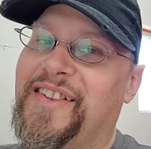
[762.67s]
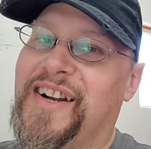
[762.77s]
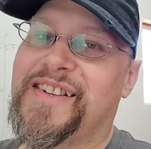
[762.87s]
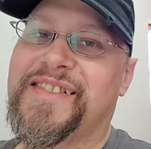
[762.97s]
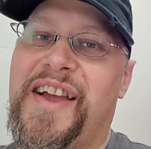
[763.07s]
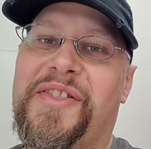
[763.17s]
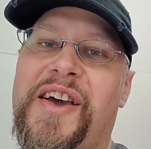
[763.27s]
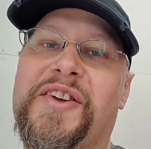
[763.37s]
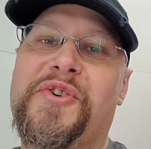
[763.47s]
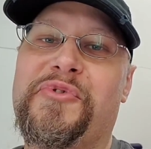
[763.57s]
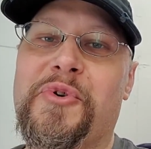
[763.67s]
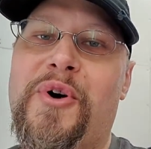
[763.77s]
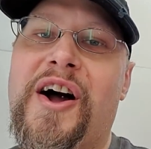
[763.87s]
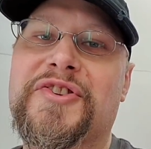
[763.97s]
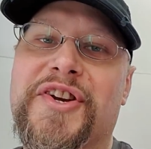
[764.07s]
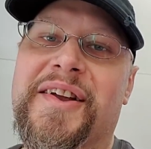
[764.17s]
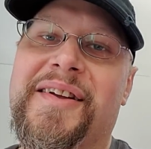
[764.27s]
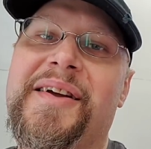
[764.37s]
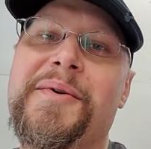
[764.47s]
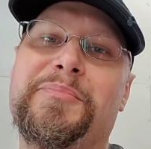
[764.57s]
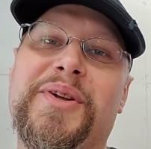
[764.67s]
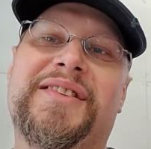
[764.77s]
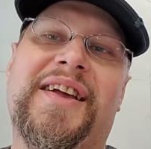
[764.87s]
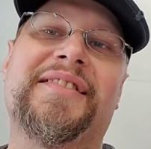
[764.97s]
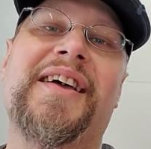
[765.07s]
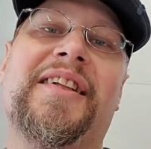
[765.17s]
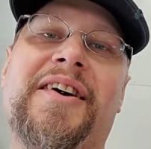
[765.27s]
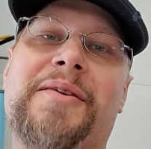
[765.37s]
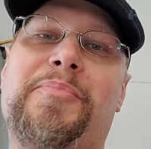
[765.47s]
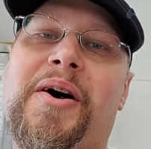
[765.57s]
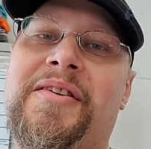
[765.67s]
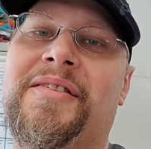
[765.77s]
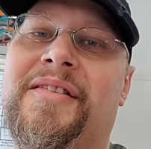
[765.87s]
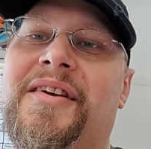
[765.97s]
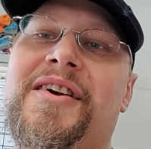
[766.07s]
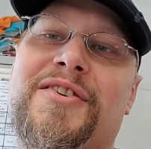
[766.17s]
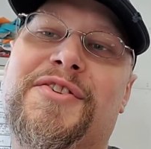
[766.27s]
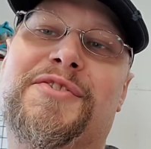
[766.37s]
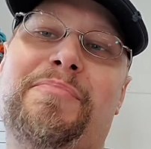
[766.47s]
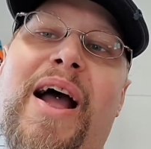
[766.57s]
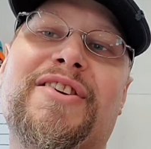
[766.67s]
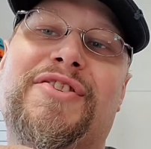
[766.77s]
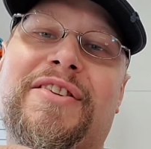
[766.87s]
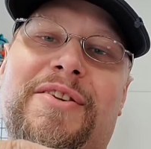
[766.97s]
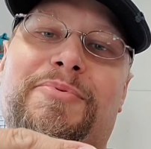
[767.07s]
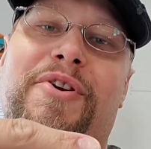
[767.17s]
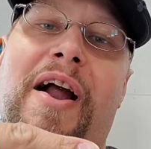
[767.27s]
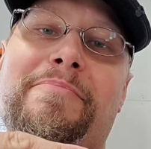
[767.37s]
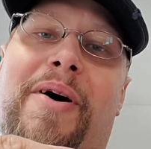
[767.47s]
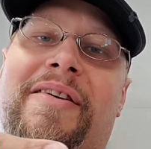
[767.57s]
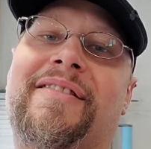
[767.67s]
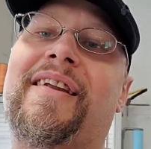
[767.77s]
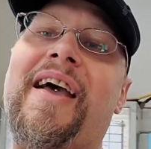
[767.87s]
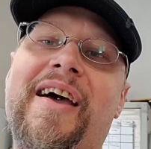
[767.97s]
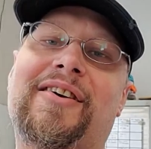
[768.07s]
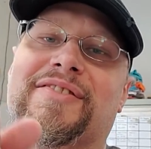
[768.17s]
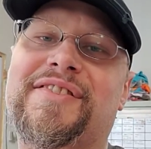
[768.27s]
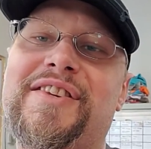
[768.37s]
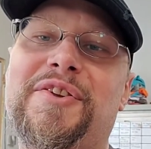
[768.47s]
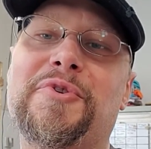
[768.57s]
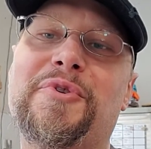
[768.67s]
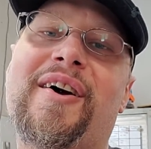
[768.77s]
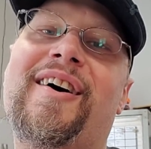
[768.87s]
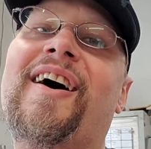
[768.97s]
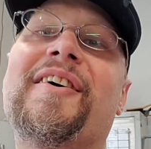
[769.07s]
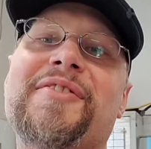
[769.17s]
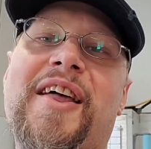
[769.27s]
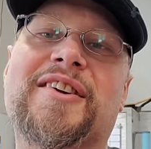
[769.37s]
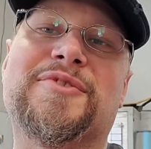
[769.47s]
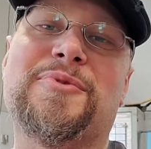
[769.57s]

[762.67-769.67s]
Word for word: like to say thank you for watching. Please hit that like button, smash that subscribe button, and I'll see you on the next